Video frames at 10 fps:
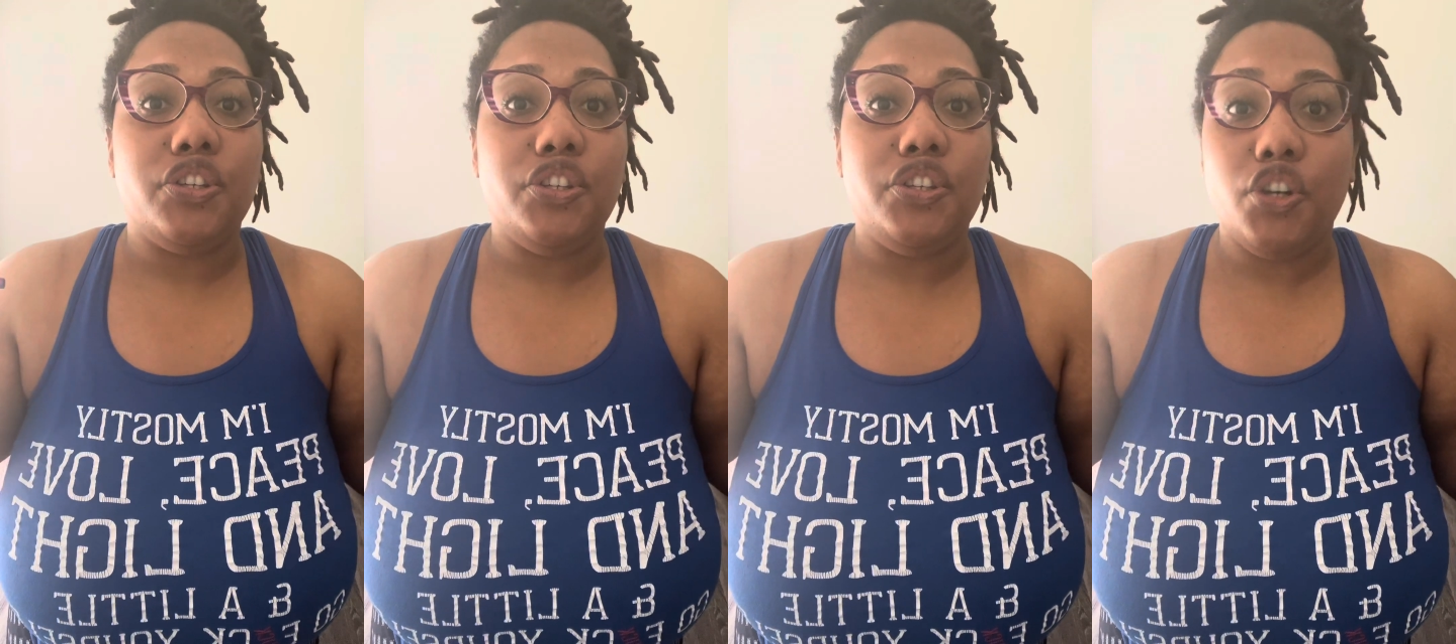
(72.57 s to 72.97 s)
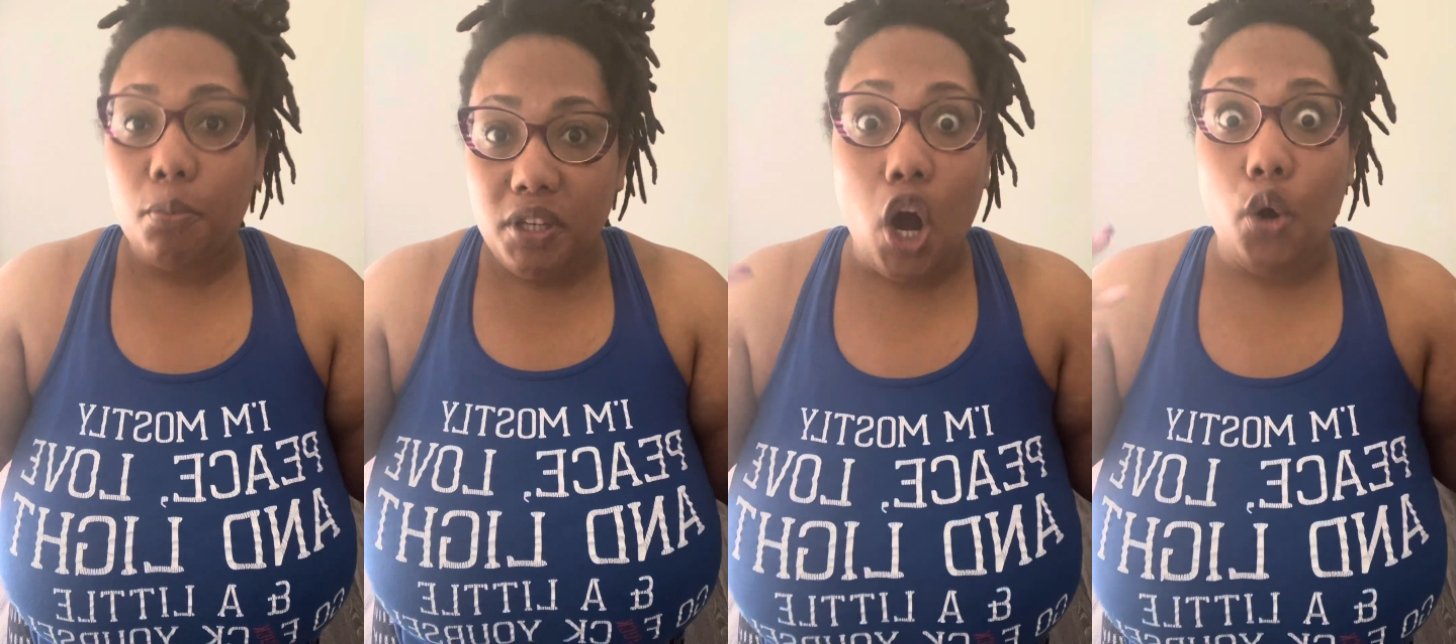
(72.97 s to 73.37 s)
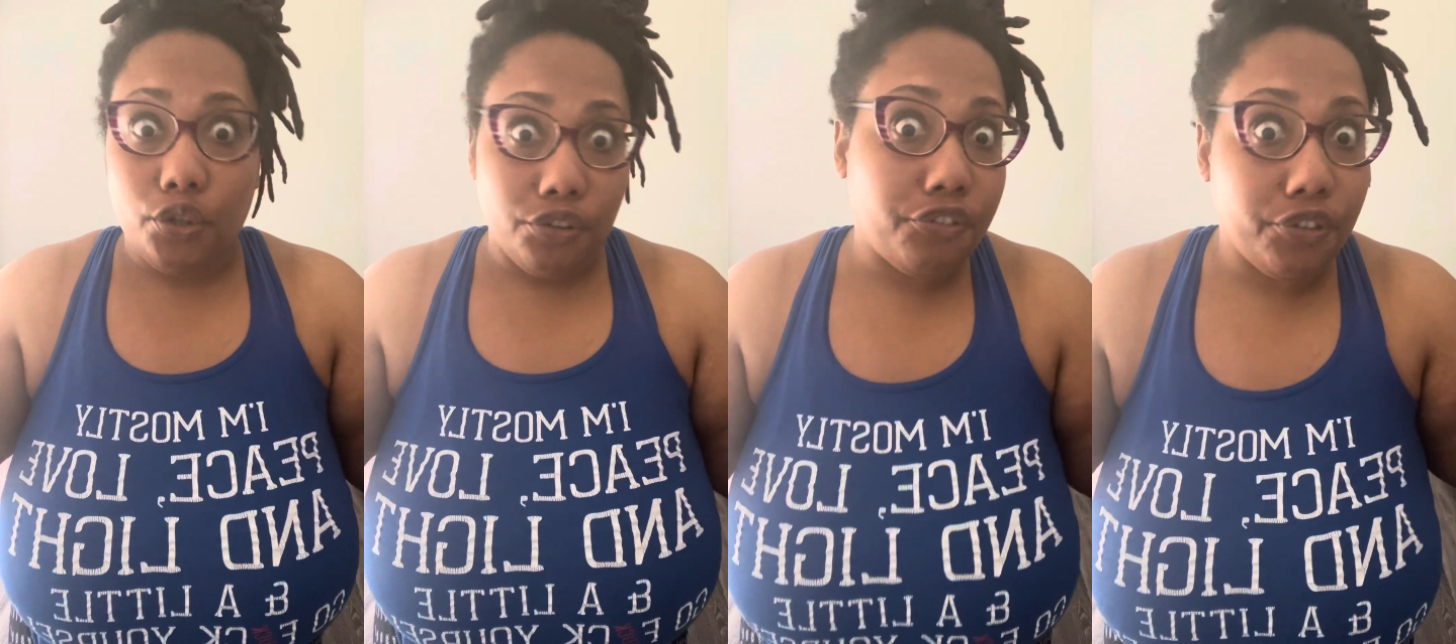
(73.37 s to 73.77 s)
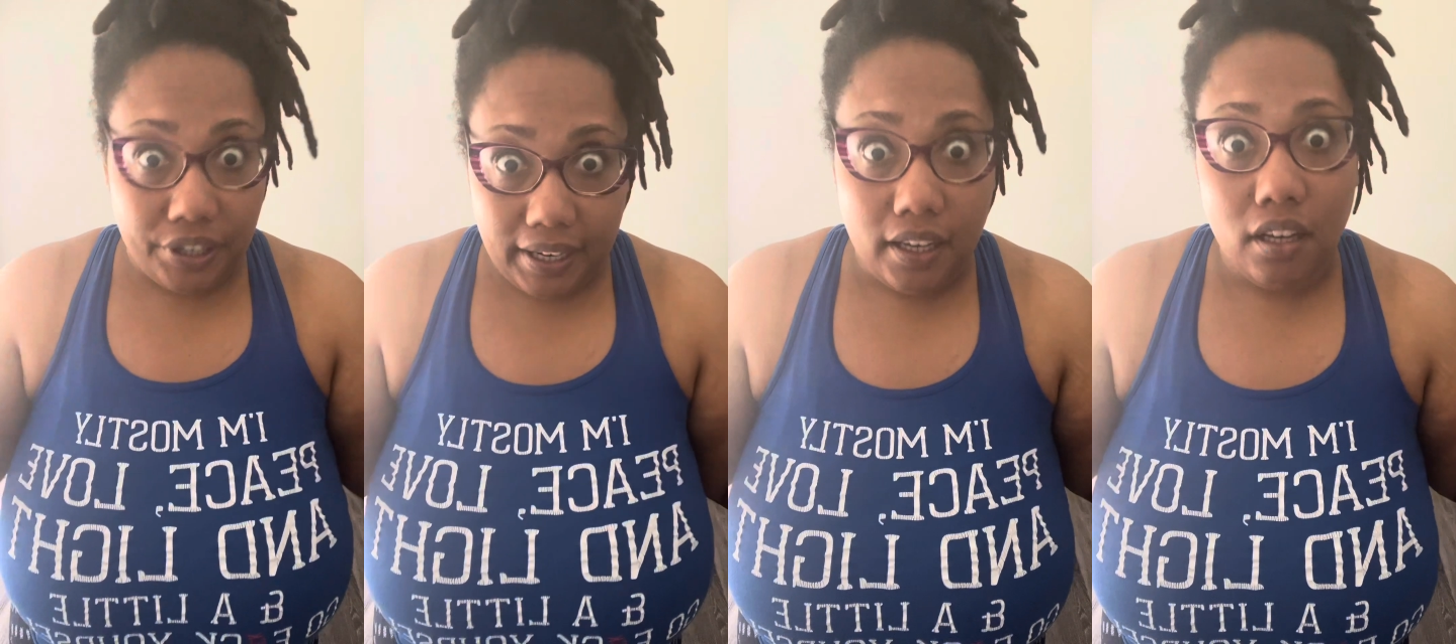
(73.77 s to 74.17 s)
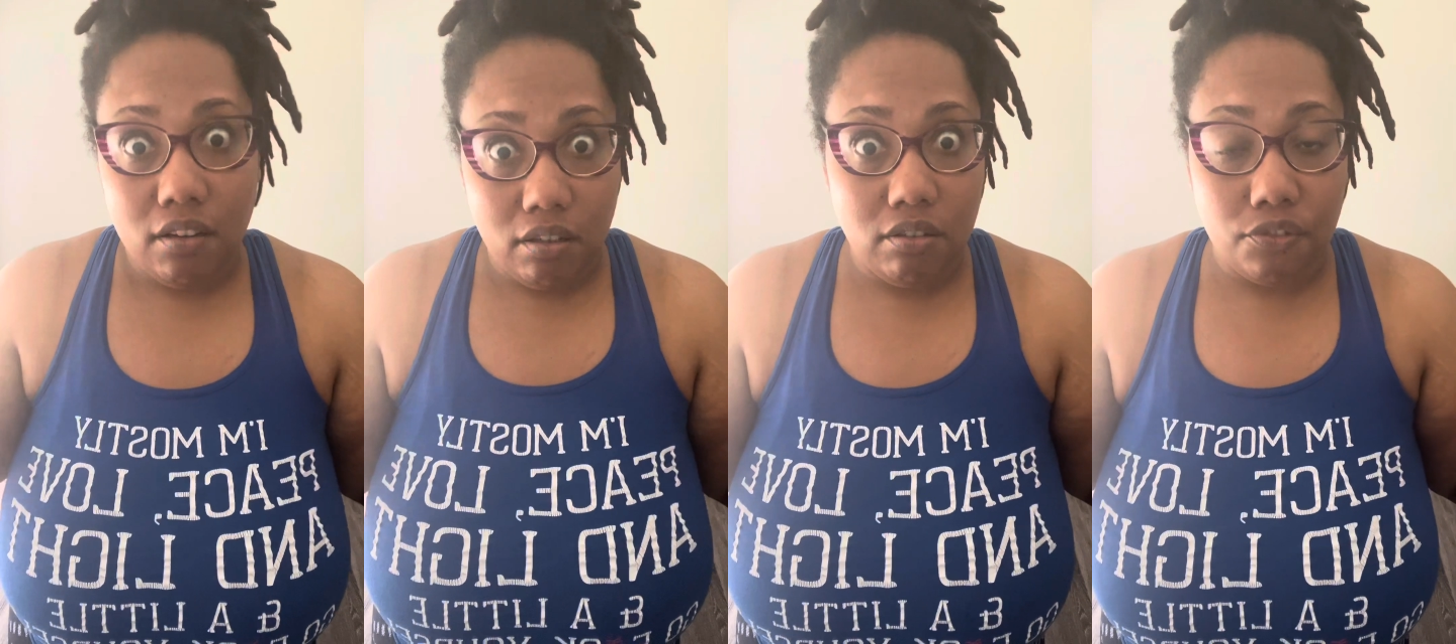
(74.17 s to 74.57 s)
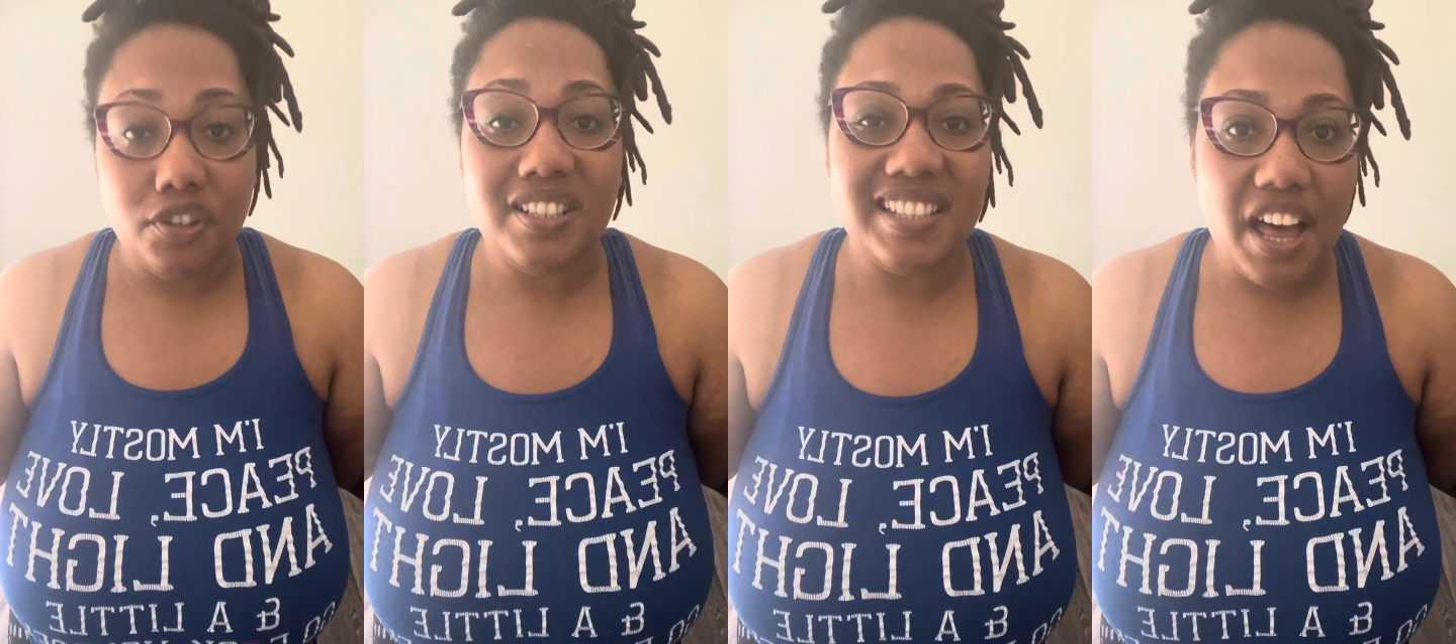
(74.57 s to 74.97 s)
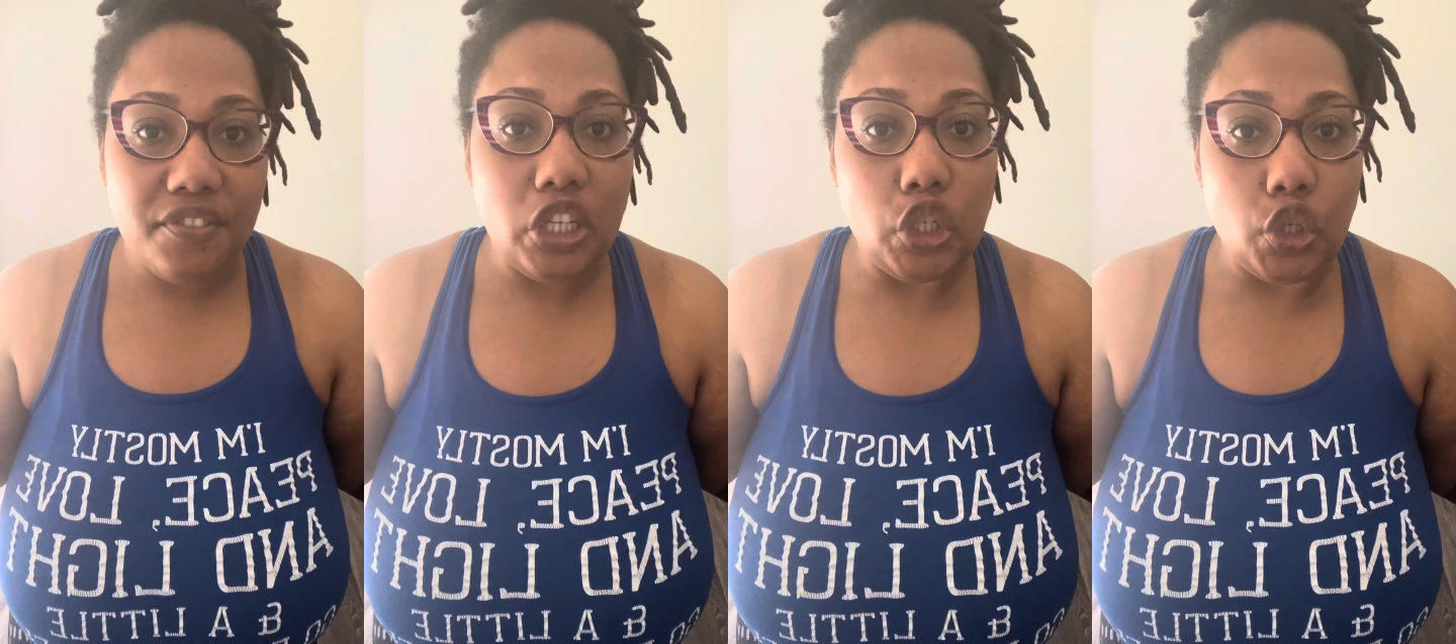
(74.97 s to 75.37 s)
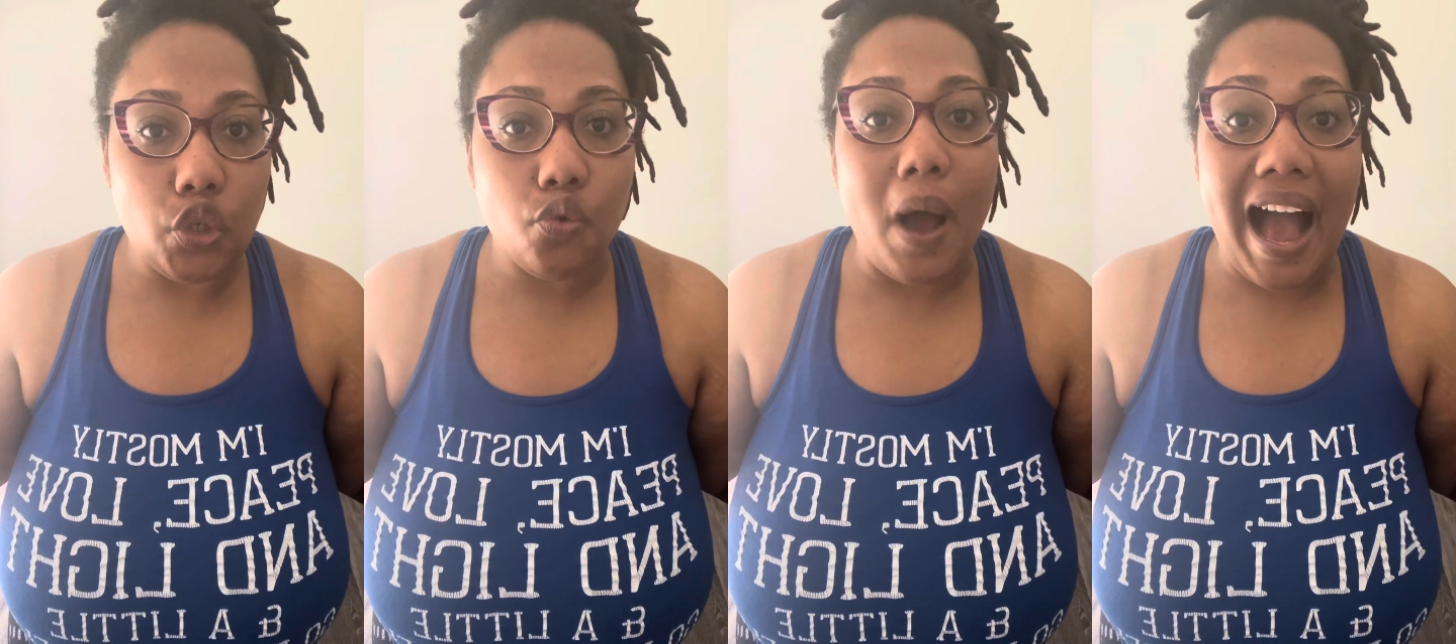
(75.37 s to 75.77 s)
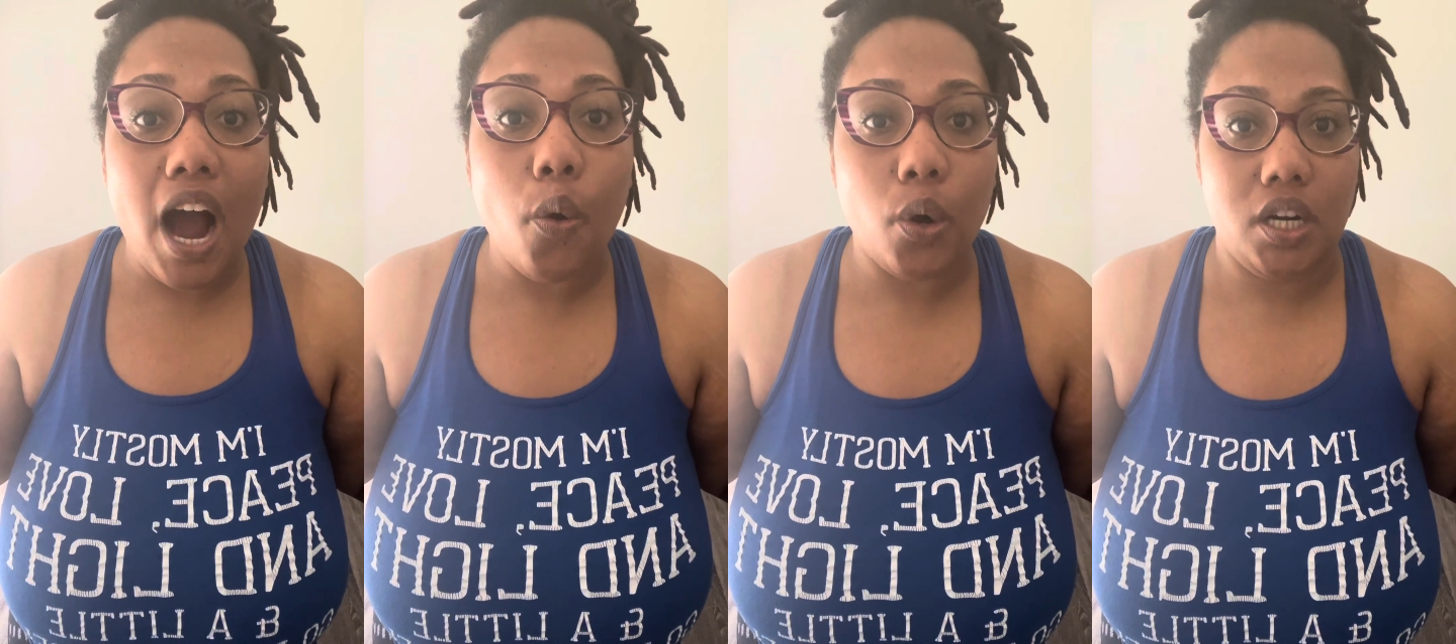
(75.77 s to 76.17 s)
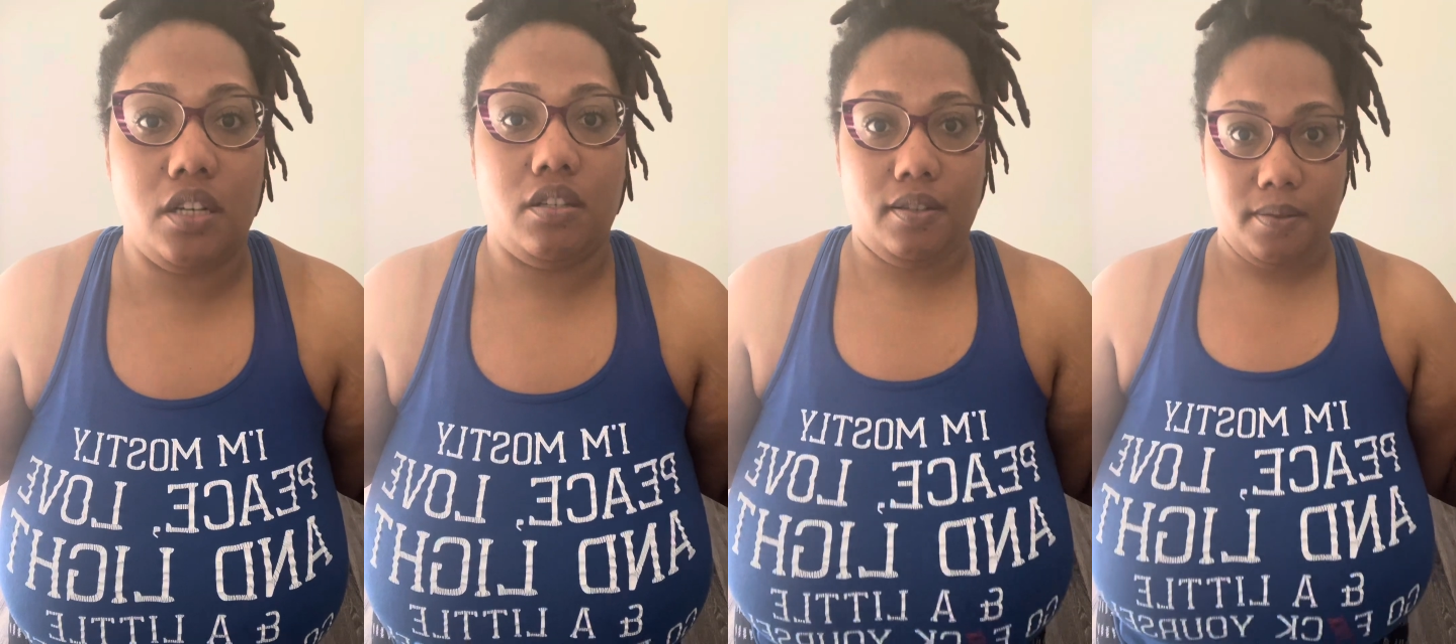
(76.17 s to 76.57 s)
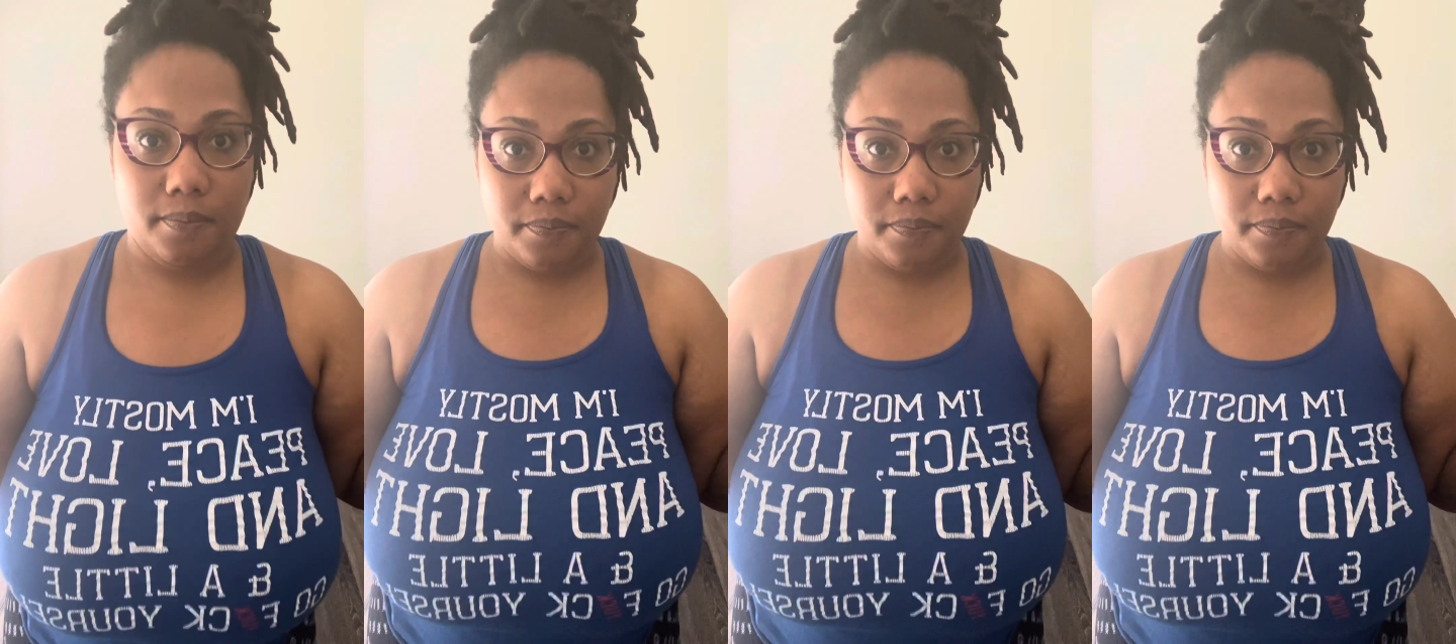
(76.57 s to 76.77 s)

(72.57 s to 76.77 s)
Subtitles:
you'll be odor free for 72 hours.